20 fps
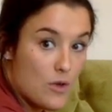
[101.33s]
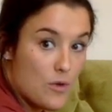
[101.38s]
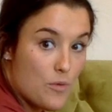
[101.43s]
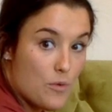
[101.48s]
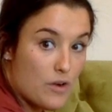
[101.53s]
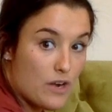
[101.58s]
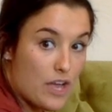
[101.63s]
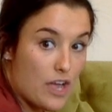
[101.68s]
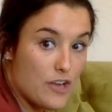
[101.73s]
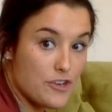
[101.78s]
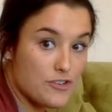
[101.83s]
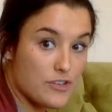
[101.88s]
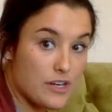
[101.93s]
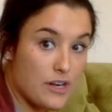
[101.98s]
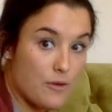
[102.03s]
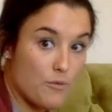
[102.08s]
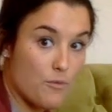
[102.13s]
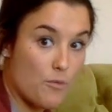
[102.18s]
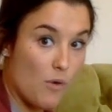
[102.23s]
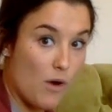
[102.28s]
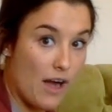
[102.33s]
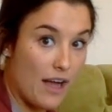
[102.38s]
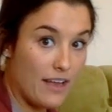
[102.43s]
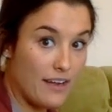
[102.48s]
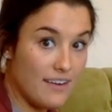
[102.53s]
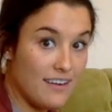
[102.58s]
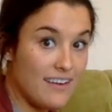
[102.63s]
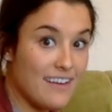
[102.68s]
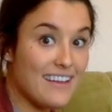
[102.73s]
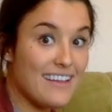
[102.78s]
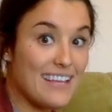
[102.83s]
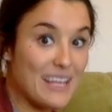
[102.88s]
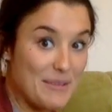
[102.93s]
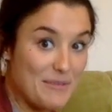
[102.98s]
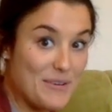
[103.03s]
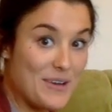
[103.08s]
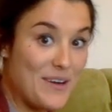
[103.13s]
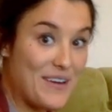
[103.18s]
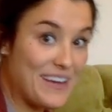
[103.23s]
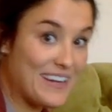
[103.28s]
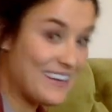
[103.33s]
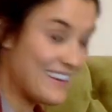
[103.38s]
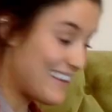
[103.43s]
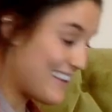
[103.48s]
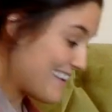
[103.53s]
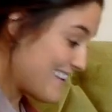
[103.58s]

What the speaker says: 101. Keep going.